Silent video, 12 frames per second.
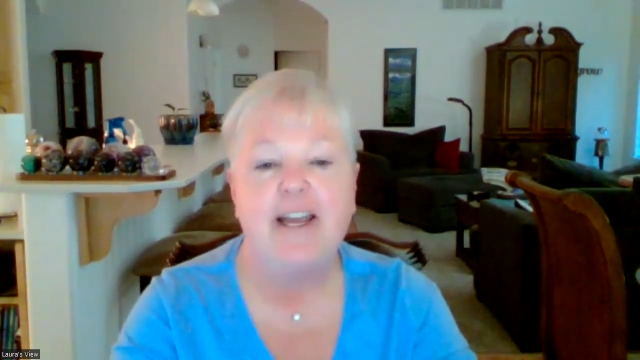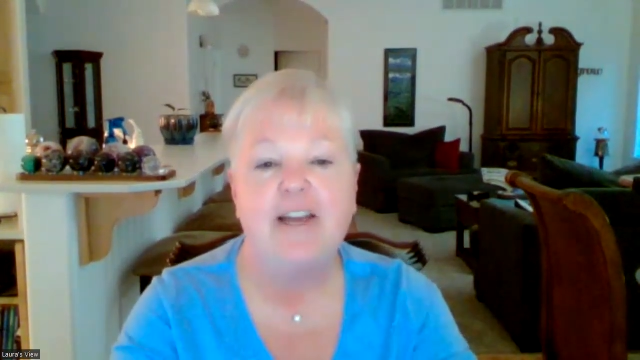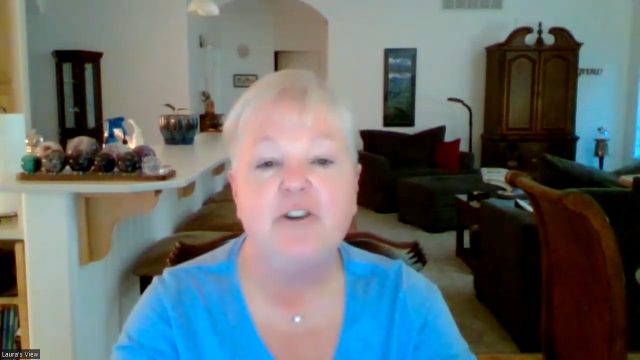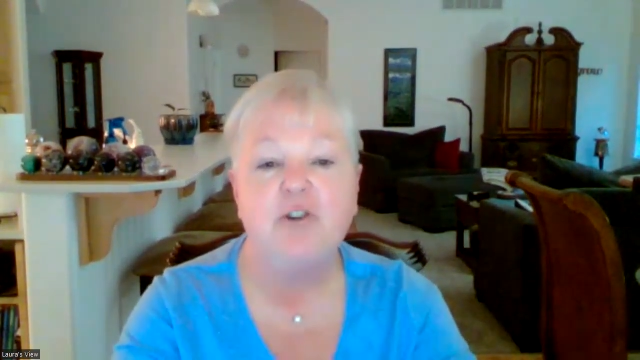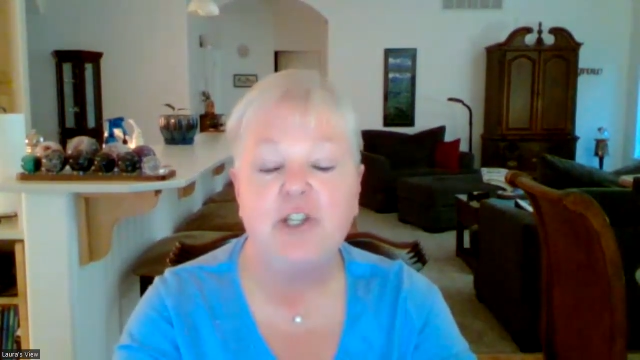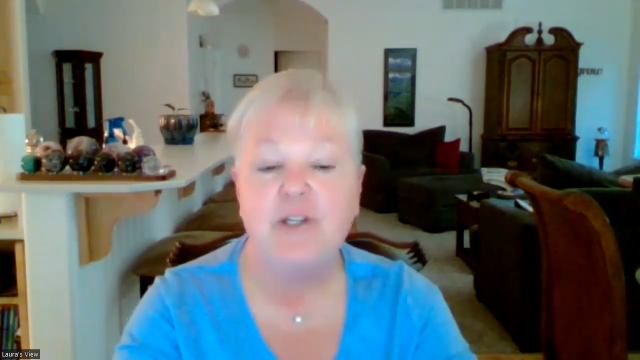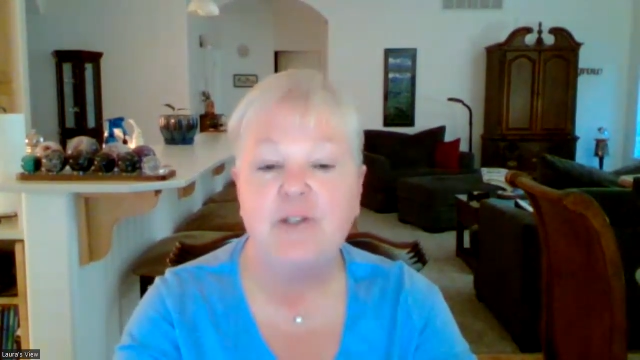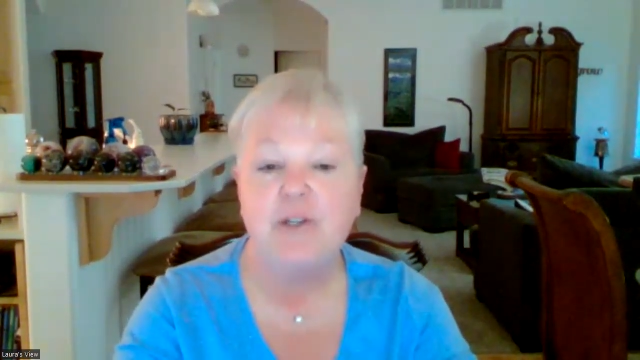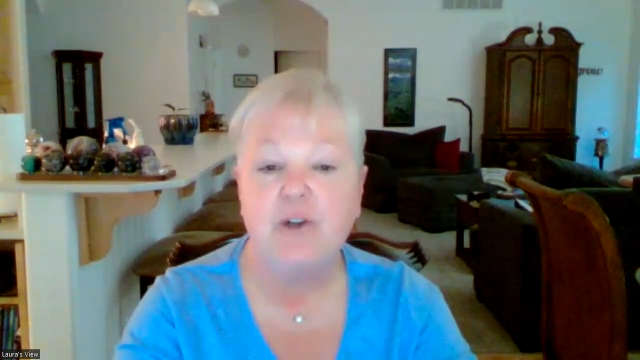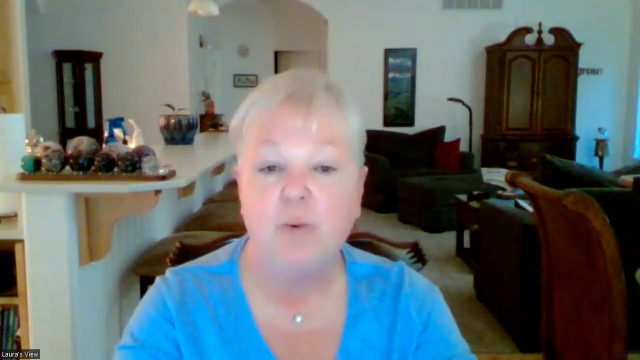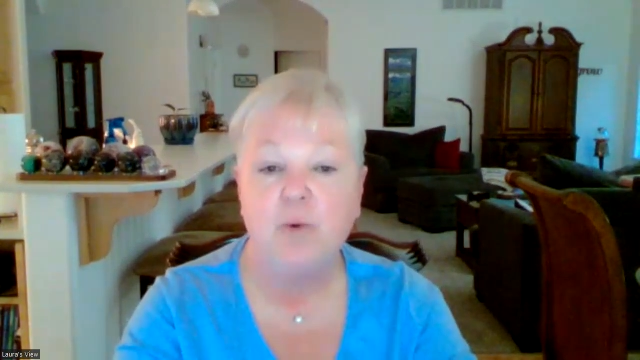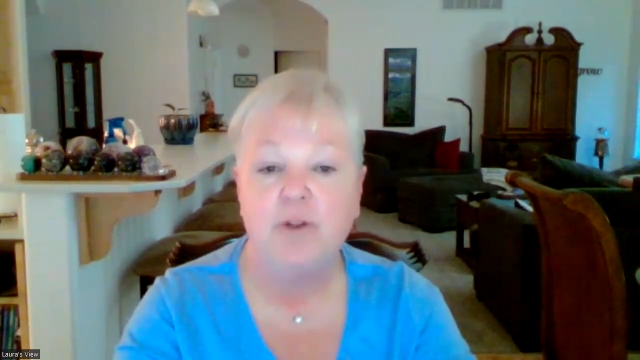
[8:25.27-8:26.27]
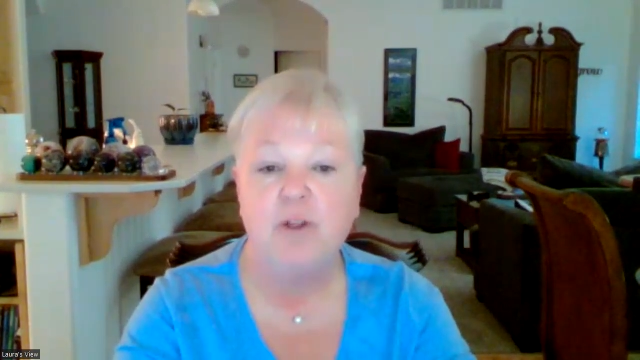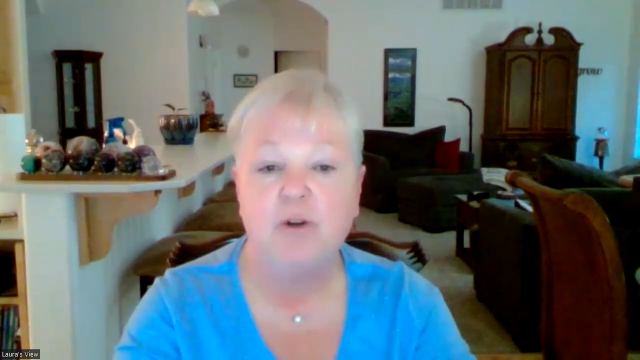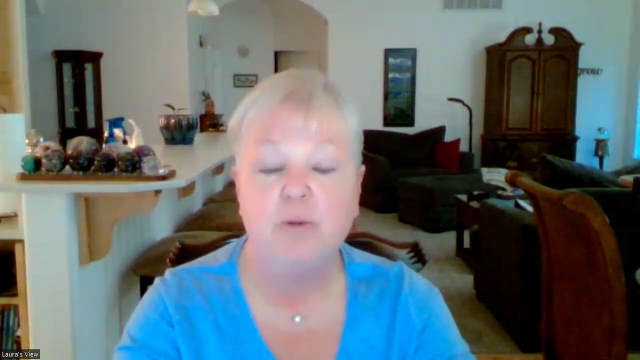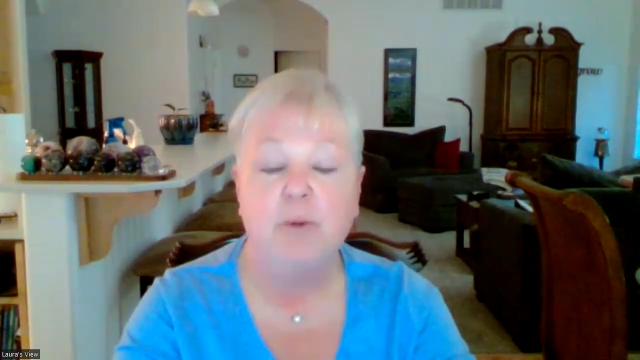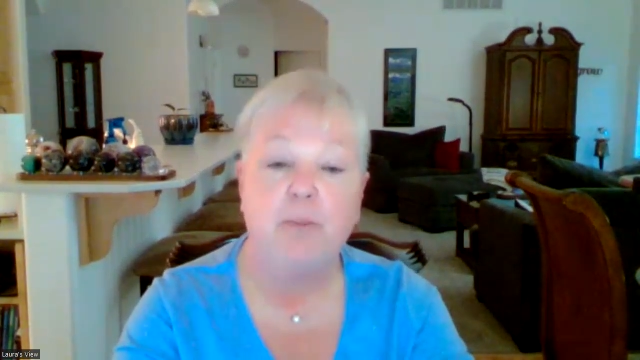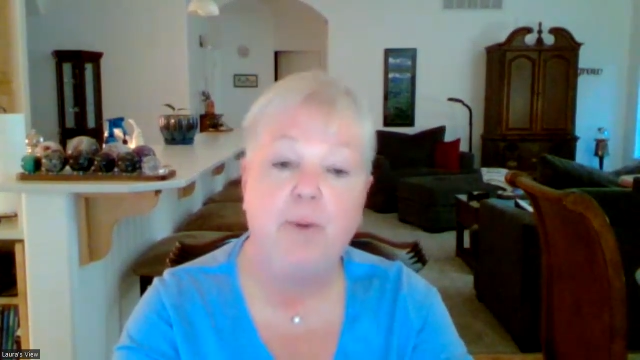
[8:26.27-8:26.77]
energies in our world that
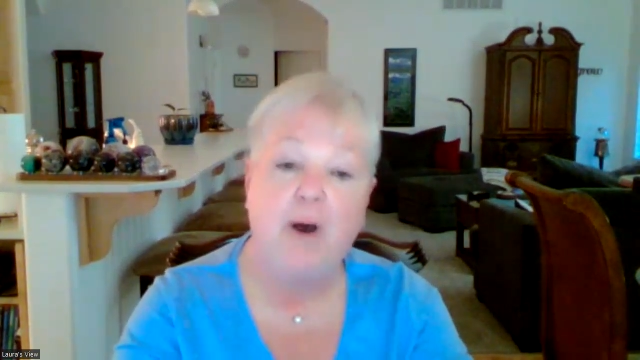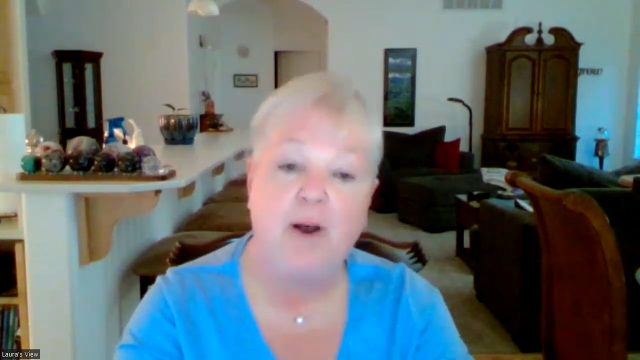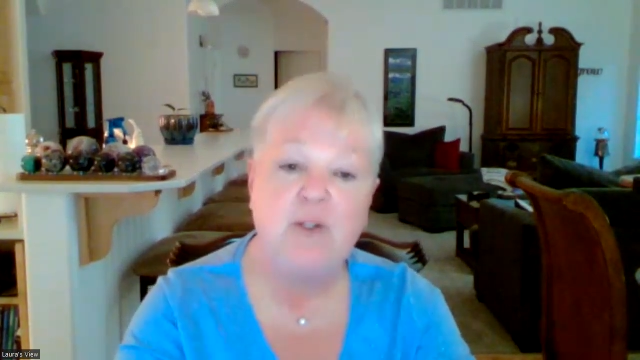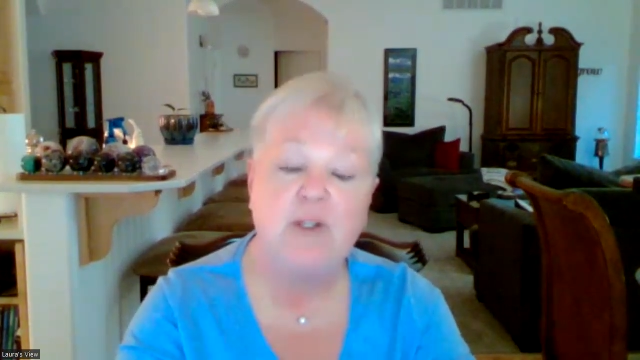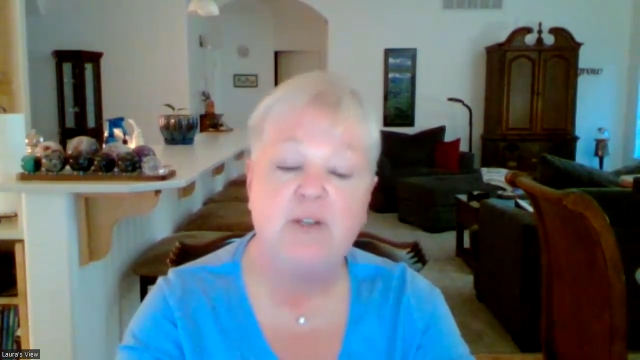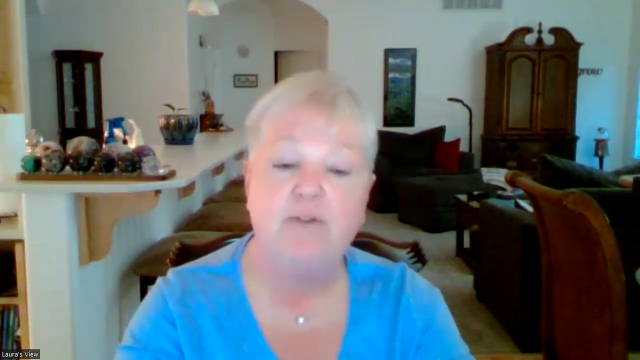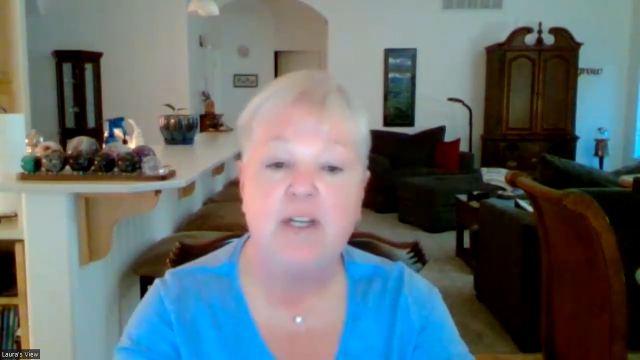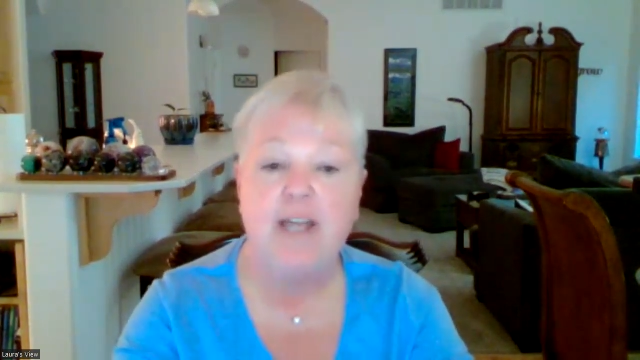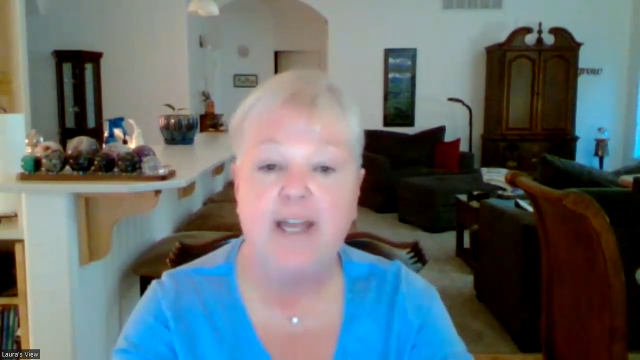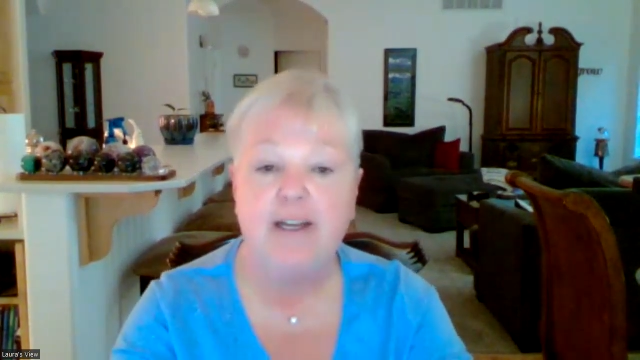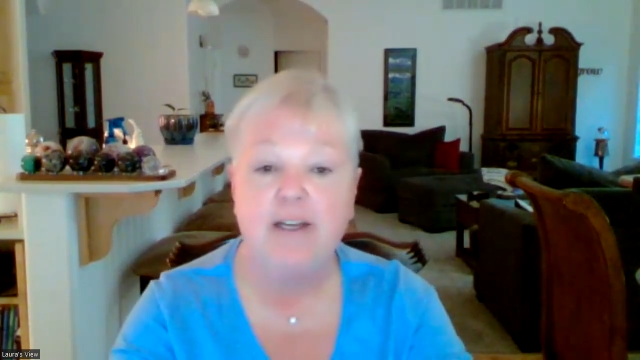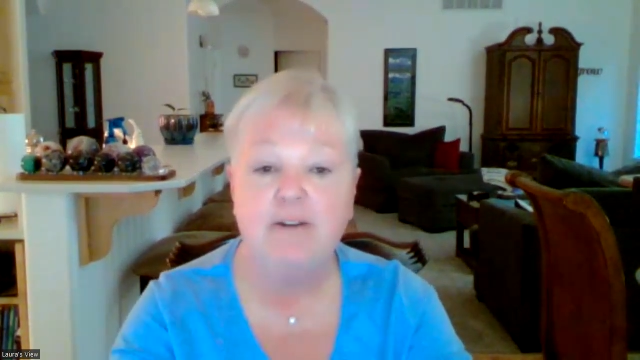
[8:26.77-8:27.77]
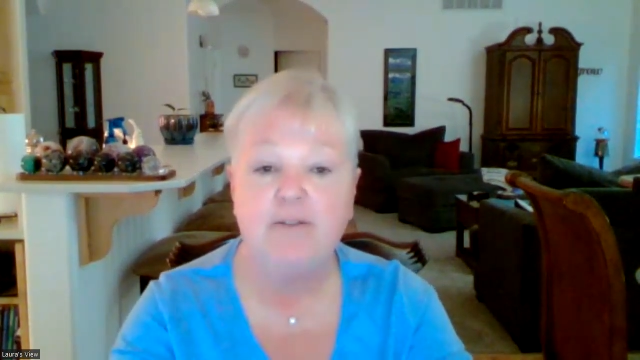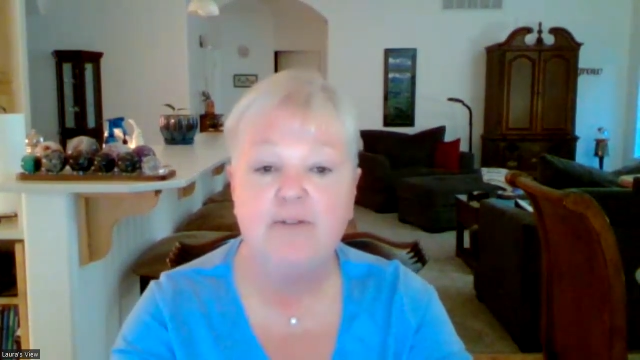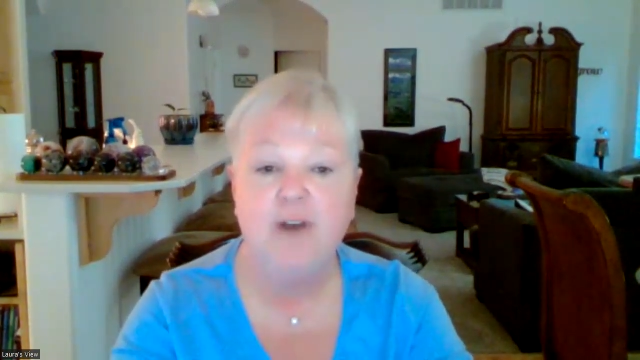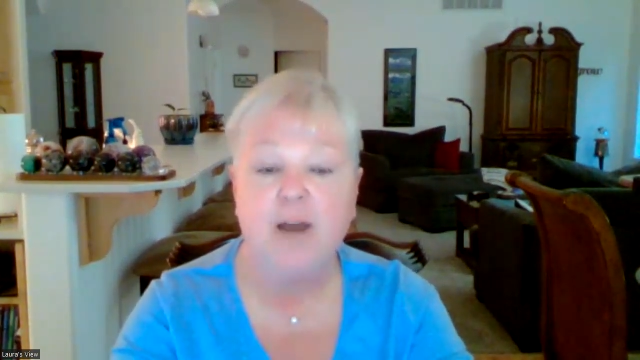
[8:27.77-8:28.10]
are both positive and negative.